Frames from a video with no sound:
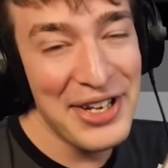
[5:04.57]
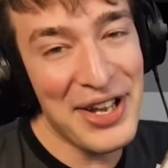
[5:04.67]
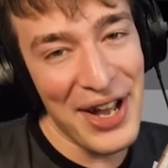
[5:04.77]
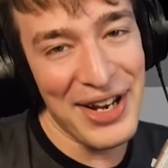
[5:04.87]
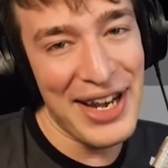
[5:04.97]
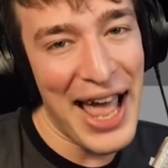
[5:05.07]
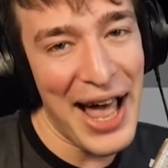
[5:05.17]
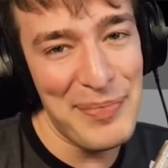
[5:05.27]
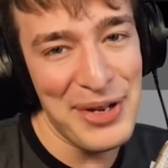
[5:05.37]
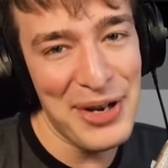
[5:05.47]
Couldn't
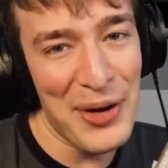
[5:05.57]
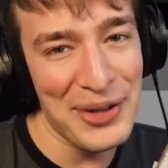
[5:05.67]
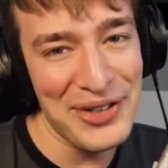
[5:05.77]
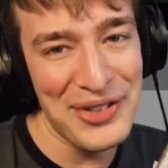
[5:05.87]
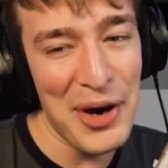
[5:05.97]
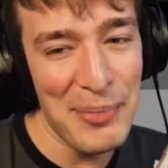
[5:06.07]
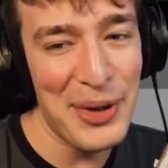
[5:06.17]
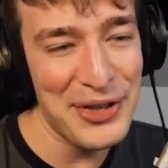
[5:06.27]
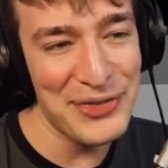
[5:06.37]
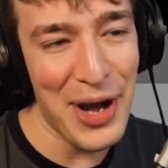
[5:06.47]
help but notice your
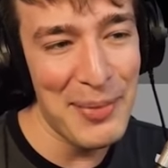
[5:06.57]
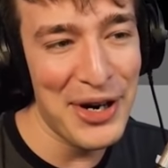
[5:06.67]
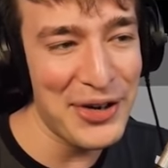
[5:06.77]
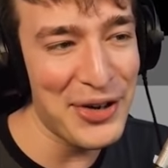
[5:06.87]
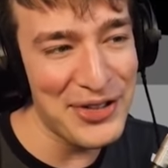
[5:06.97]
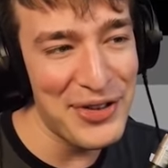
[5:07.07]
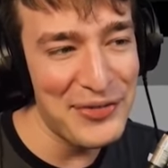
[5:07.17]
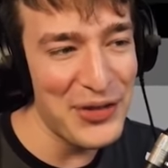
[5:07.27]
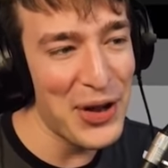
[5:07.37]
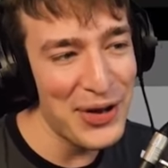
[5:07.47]
pulse from across the
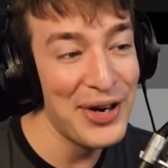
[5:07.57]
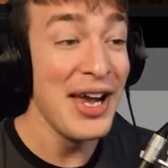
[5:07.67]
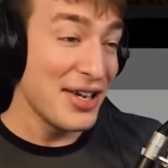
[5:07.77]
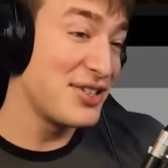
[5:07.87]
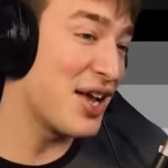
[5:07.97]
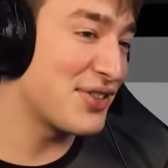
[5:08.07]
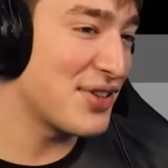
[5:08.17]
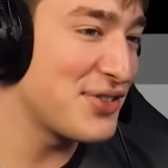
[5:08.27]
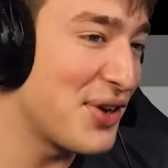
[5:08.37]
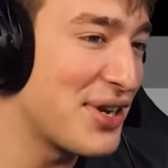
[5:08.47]
floor.
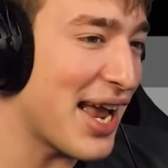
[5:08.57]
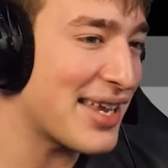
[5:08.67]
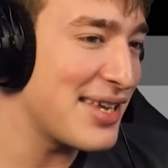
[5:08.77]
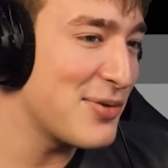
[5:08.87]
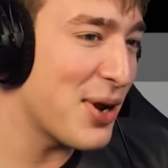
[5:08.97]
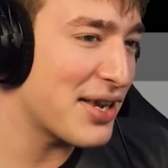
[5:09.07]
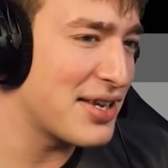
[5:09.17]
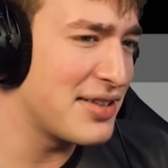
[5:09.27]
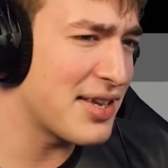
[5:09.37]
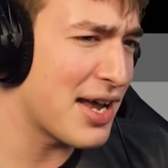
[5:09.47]
Nuzzles your necky,
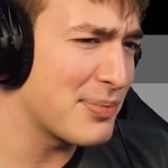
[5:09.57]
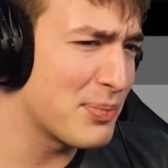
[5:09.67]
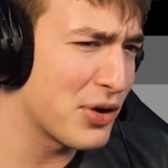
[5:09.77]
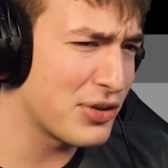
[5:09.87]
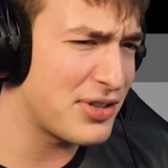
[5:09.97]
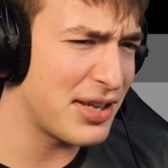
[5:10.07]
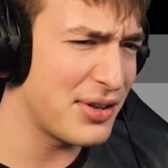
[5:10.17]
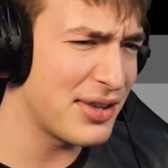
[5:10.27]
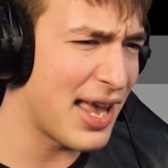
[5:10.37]
wecky, tight bird tilt.